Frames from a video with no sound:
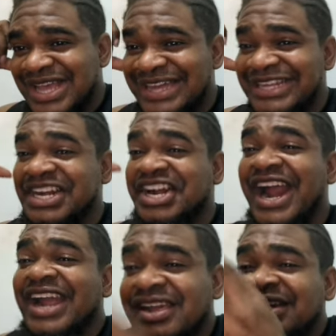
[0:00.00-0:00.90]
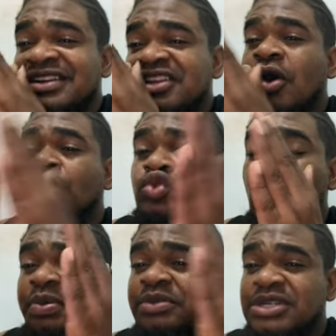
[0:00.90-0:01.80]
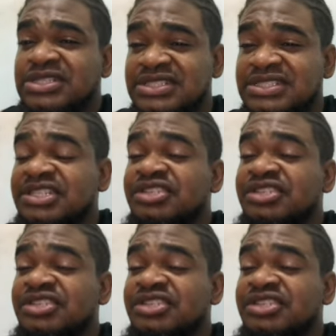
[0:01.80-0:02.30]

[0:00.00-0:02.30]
And it cracked the house open, brothers and sisters.